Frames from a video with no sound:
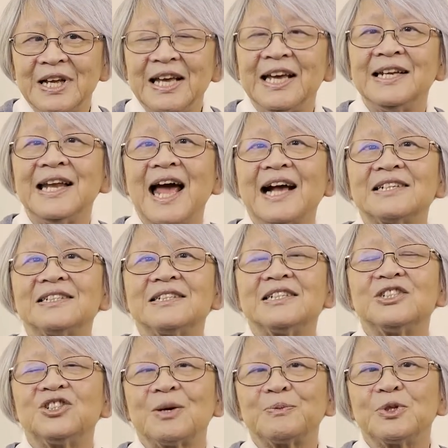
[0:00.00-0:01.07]
In
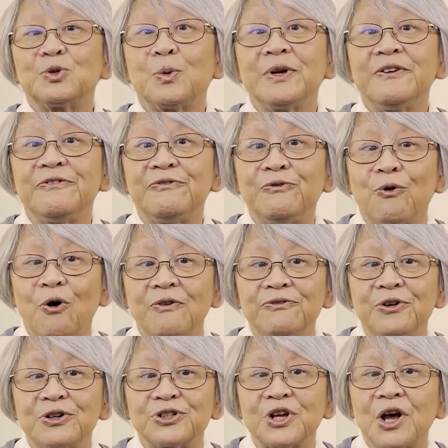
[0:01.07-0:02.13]
Exodus chapter 24,
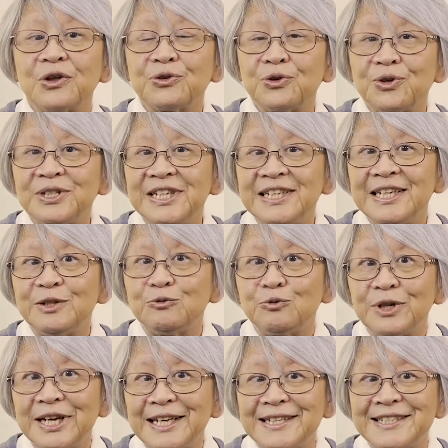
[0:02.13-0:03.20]
verse 13, it
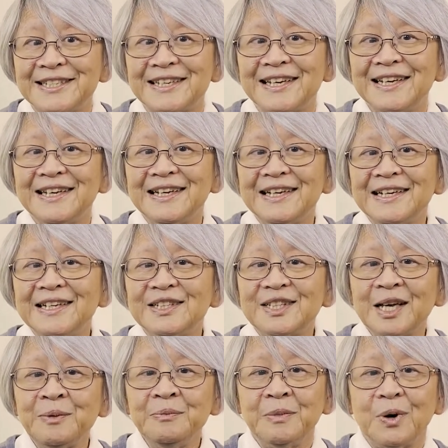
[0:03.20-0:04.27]
reads,
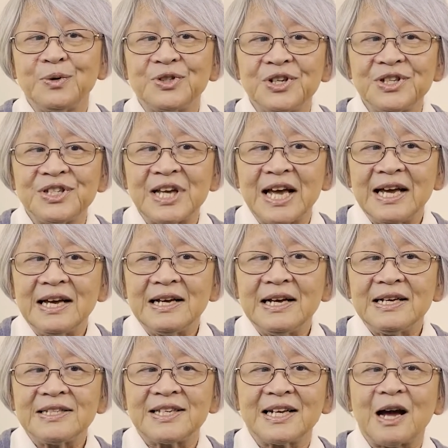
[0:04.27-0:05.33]
"Then Moses
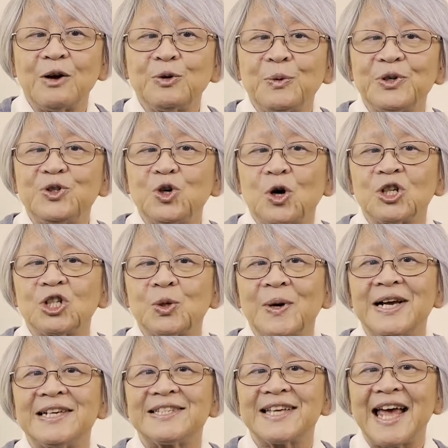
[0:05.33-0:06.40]
set out with Joshua
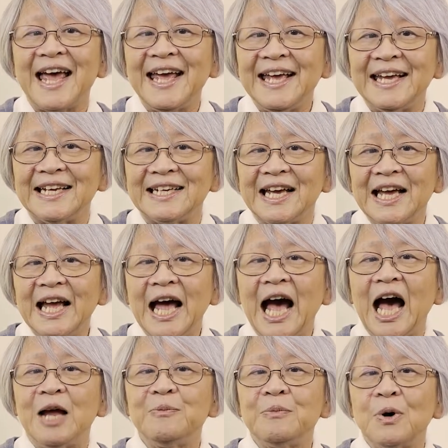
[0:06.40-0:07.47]
his aide,
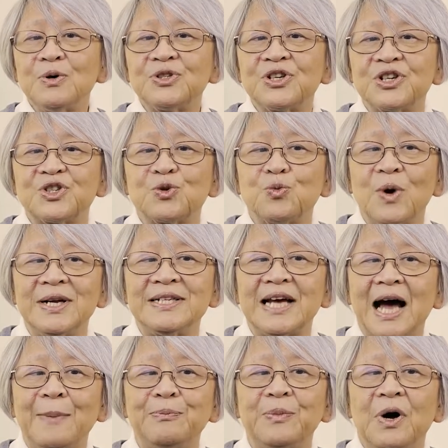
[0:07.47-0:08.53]
and Moses went
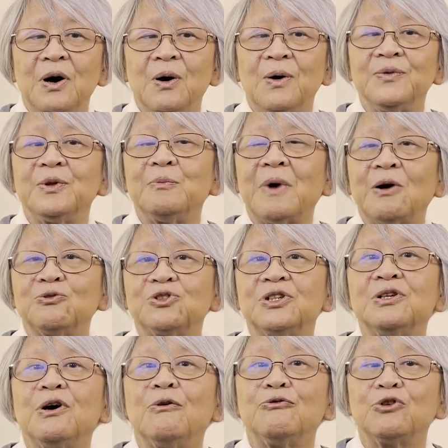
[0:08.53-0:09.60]
up on the
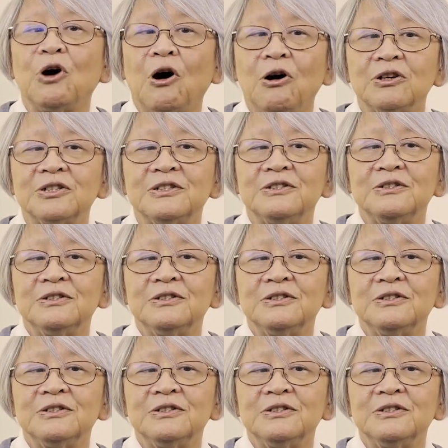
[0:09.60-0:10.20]
mountain of God."